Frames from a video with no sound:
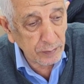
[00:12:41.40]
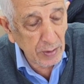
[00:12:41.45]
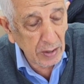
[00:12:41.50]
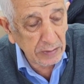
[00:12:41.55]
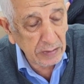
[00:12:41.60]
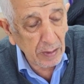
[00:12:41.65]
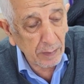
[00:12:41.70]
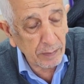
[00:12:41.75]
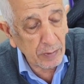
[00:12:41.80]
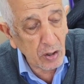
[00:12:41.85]

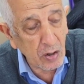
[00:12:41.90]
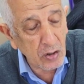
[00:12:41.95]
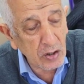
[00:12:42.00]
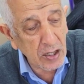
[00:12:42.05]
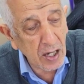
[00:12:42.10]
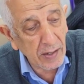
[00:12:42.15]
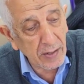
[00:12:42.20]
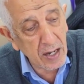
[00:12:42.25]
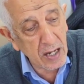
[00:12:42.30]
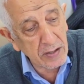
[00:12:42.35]
beta
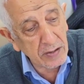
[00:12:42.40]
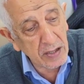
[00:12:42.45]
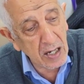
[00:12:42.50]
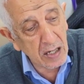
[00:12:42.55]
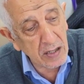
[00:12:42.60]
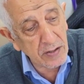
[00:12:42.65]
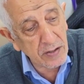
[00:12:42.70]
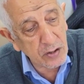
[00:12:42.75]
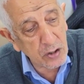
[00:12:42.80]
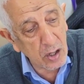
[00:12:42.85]
blocker and
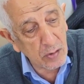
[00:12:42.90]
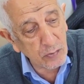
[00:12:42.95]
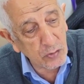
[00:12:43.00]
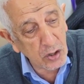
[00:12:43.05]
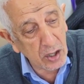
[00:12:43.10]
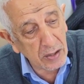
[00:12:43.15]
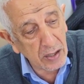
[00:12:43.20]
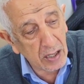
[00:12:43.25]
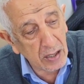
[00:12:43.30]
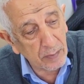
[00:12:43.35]
calcium
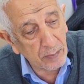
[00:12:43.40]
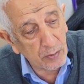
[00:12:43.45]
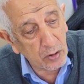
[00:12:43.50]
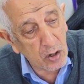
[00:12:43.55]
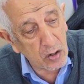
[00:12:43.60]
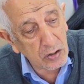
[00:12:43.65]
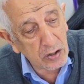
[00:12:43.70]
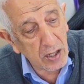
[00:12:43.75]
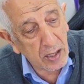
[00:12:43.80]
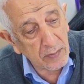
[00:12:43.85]
channel
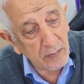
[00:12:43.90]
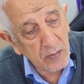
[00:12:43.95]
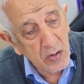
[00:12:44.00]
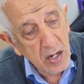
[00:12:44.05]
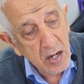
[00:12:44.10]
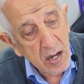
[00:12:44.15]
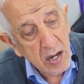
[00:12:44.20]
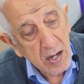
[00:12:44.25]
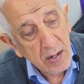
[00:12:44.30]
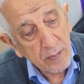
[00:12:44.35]
blocker,
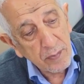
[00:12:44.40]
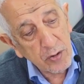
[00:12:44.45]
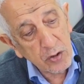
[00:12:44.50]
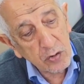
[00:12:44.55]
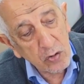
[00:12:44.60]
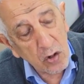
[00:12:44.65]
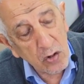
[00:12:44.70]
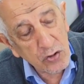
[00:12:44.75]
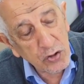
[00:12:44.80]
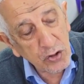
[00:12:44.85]

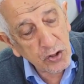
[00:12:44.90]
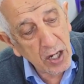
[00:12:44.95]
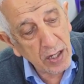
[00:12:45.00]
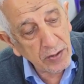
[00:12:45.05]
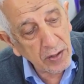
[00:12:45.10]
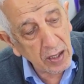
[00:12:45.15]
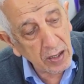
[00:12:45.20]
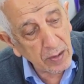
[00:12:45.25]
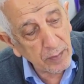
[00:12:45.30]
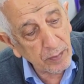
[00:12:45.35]
because
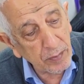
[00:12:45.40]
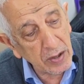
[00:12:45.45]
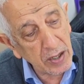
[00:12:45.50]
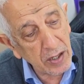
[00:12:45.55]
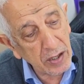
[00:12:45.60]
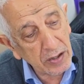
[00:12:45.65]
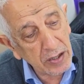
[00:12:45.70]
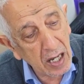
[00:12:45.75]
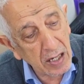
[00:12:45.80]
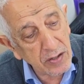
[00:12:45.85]

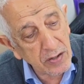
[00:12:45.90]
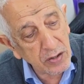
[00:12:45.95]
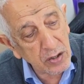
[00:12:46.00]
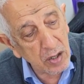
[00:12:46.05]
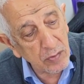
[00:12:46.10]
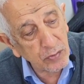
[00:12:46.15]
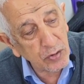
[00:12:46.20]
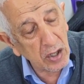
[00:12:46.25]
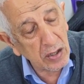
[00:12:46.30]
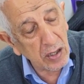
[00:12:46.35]

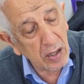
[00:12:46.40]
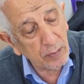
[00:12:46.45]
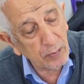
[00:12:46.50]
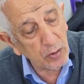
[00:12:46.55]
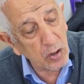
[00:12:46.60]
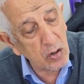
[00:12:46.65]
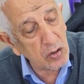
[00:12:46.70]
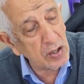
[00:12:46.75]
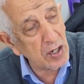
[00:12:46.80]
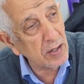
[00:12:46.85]
calcium channel
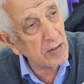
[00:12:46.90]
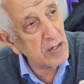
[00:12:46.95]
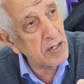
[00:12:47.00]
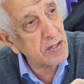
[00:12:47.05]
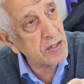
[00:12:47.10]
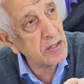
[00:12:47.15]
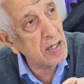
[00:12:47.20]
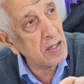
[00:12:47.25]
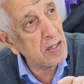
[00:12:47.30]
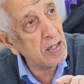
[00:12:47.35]
blocker
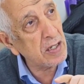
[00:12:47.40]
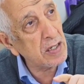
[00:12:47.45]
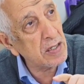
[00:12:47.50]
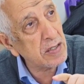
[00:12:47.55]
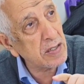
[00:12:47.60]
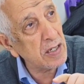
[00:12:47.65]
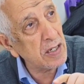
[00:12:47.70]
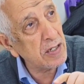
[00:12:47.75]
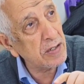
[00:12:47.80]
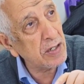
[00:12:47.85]
is
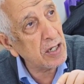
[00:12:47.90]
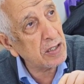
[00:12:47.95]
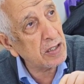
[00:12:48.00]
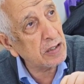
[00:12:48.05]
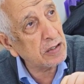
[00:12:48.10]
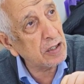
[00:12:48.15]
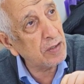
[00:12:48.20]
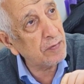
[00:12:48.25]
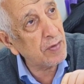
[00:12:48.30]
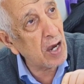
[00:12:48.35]
a
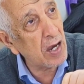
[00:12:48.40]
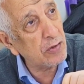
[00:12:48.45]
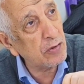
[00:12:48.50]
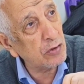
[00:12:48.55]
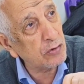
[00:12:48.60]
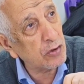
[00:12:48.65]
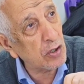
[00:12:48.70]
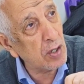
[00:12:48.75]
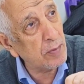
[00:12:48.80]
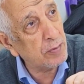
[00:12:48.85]
negative
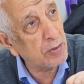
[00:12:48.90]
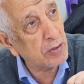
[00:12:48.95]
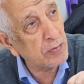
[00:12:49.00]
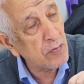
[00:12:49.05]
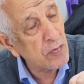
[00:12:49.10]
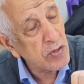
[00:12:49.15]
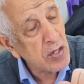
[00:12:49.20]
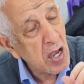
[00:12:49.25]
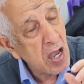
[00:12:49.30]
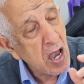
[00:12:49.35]
inotropic,
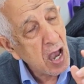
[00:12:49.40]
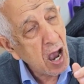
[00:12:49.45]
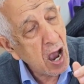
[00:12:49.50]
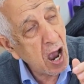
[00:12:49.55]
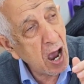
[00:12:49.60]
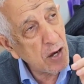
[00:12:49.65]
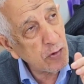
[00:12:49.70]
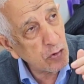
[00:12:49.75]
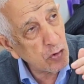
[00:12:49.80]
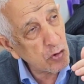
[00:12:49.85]

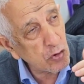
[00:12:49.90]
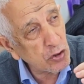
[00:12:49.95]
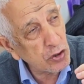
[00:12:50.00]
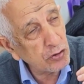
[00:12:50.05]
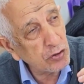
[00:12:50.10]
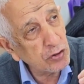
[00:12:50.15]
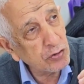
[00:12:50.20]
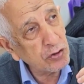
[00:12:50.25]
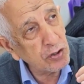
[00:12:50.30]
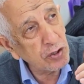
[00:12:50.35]
and you
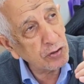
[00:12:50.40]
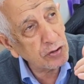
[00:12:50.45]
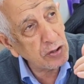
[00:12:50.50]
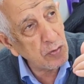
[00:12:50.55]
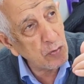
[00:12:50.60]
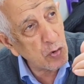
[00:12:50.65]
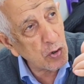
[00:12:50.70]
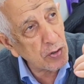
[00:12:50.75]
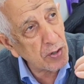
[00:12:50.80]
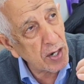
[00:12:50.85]
should treat
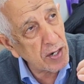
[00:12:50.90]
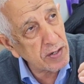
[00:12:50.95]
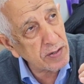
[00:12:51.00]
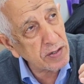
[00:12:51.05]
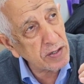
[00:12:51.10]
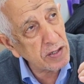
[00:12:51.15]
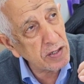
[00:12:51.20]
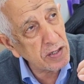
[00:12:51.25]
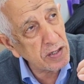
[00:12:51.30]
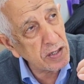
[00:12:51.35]
him with
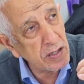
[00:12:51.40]
ACE